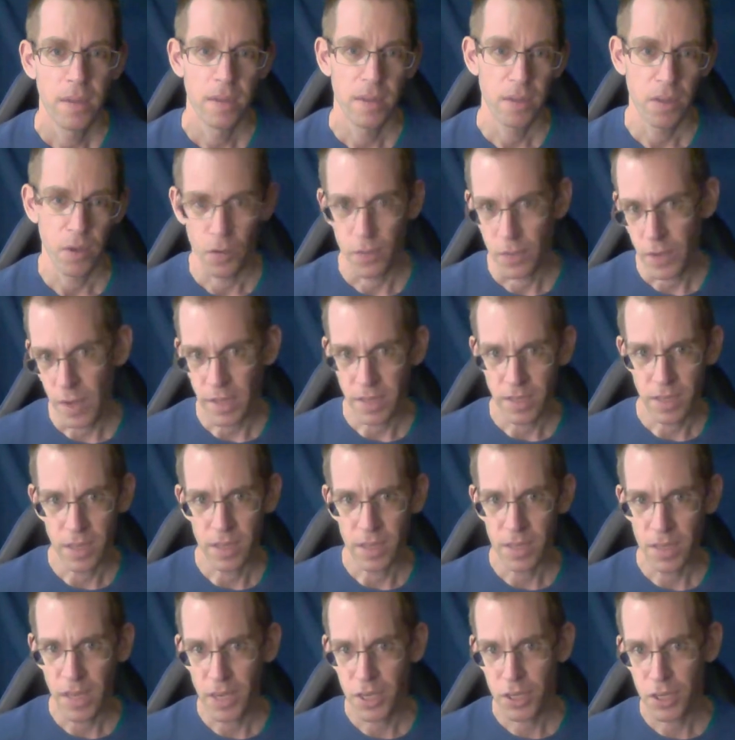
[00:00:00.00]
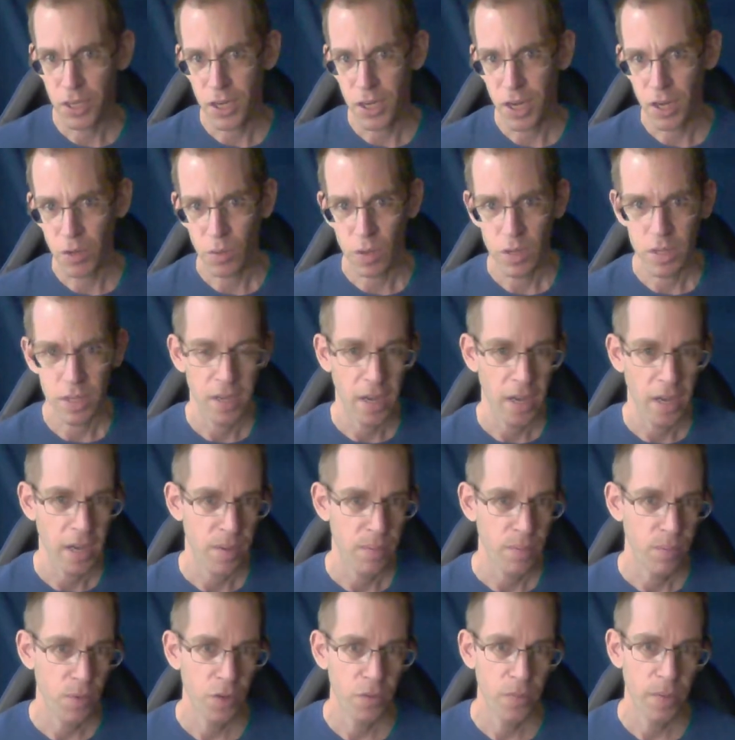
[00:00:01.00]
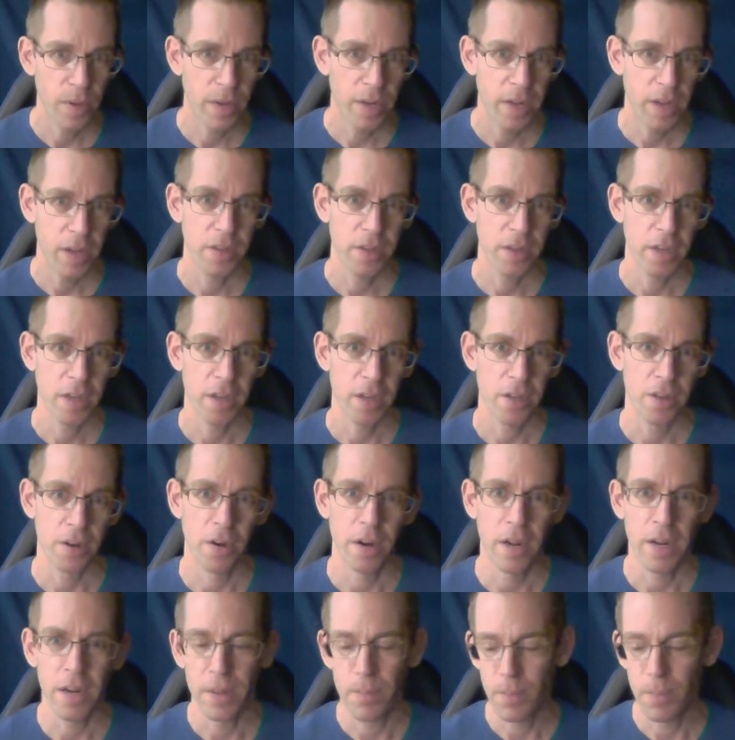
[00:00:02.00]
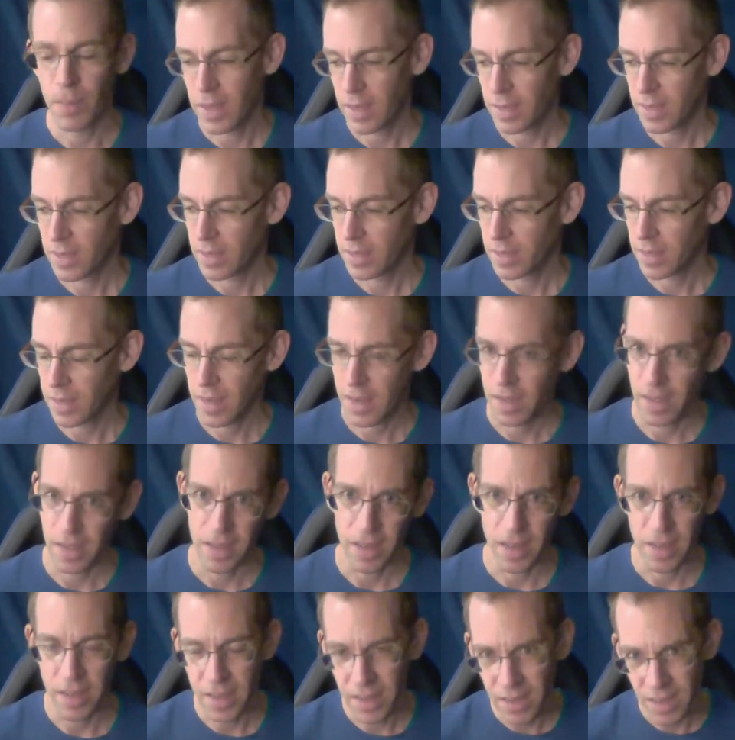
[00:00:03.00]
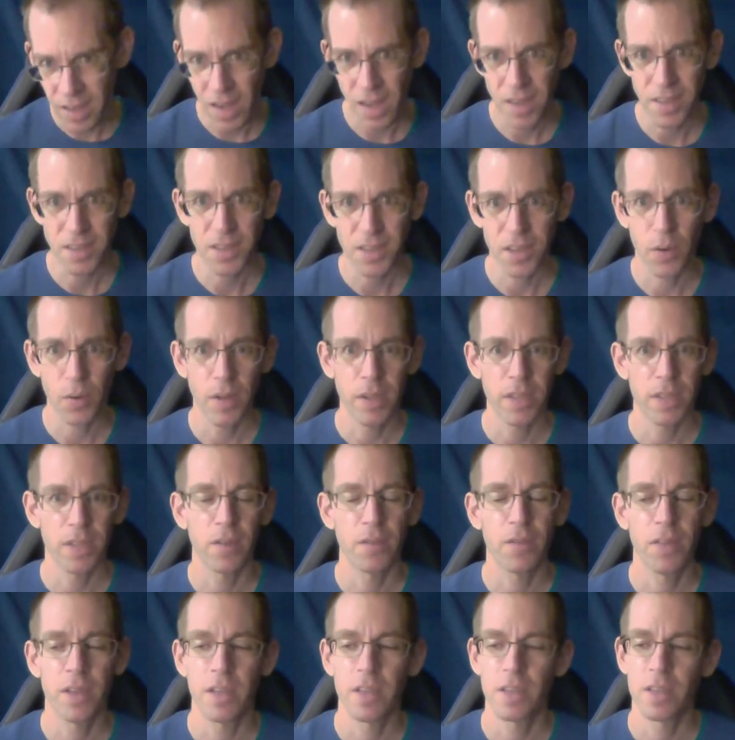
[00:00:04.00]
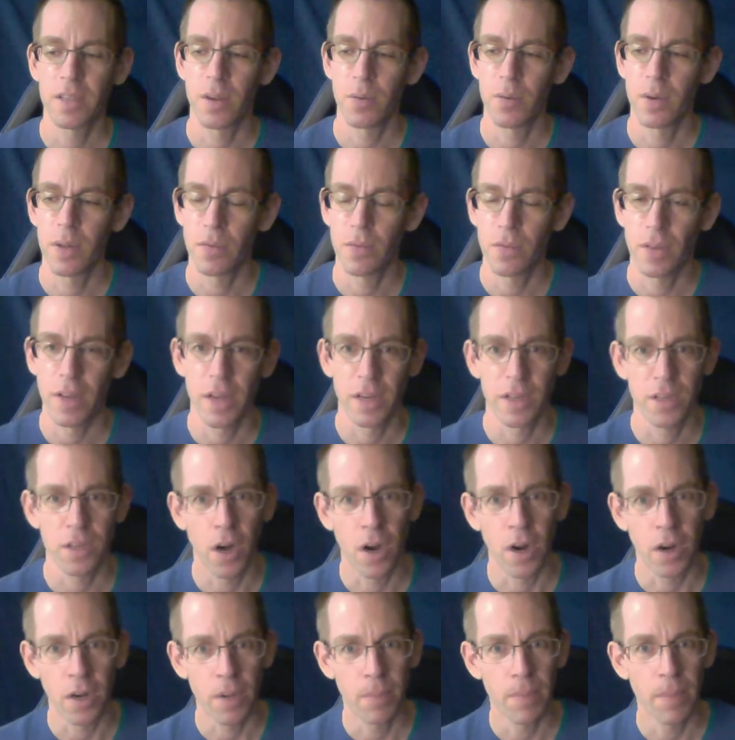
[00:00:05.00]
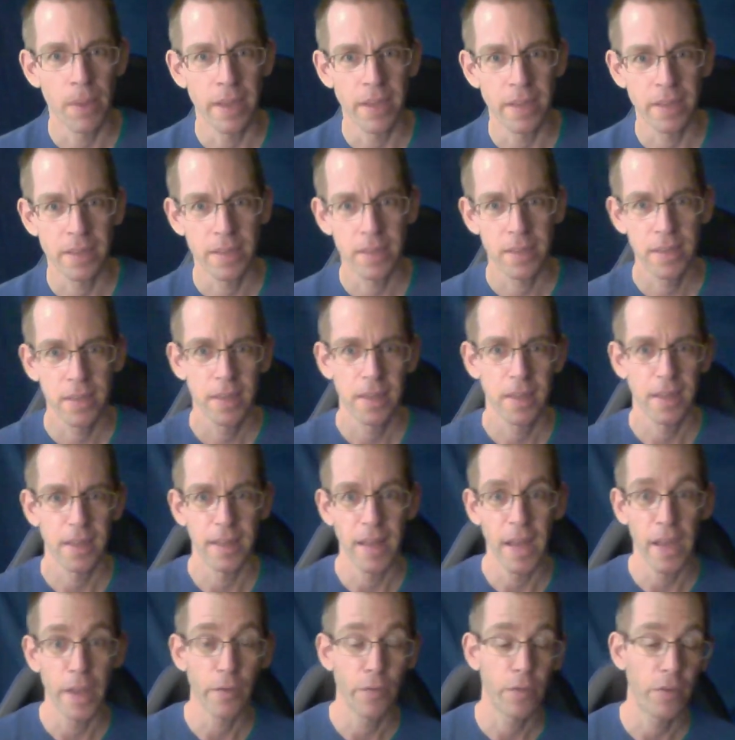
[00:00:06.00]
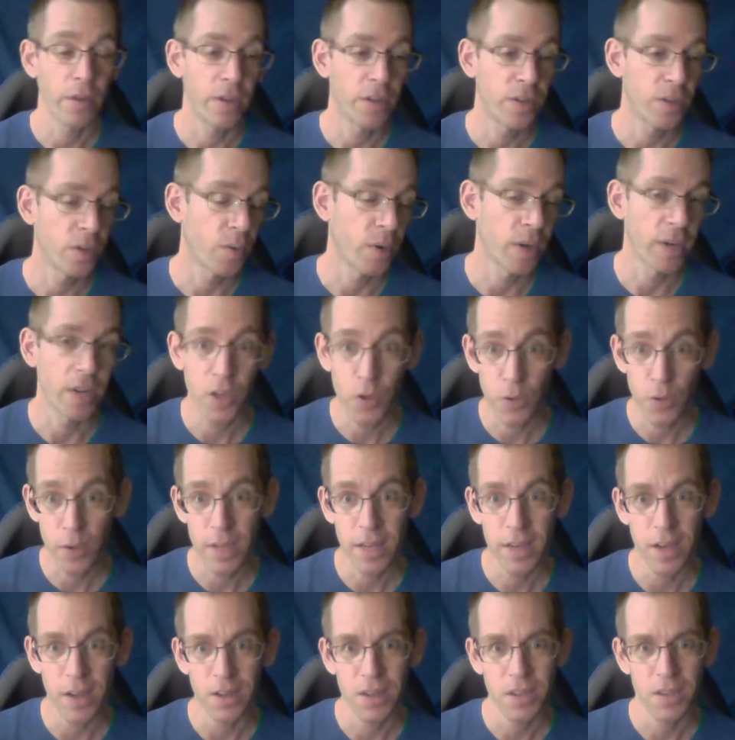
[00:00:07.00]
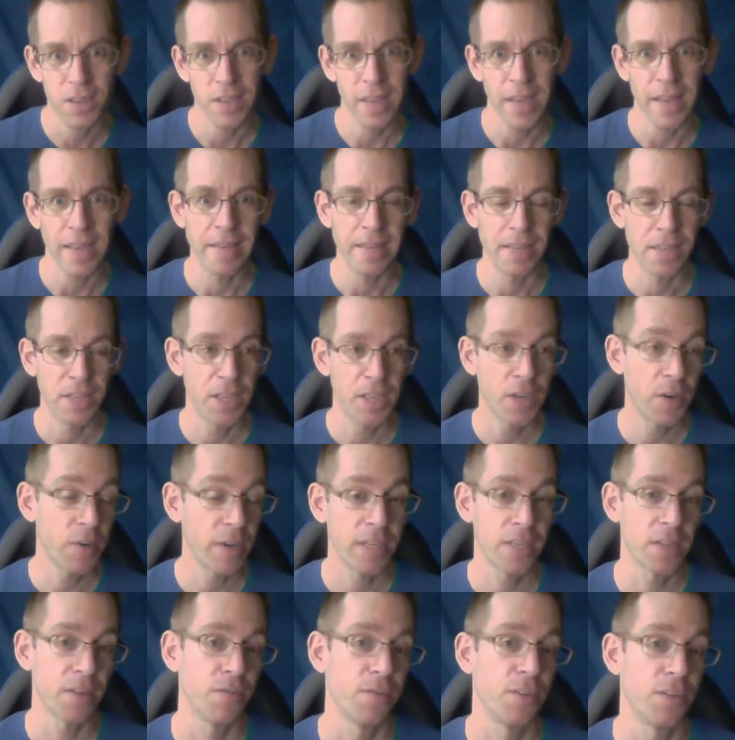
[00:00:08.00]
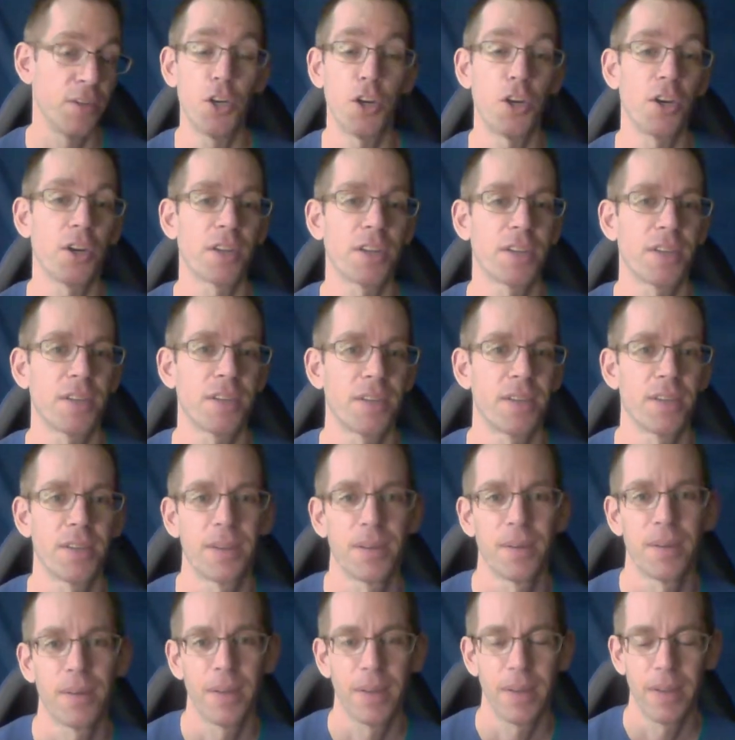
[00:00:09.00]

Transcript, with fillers: So we've got sensation on one side, movement on the other, and it makes, uh, in consequence of this, the reflex arc makes life into what Dewey calls a series of jerks,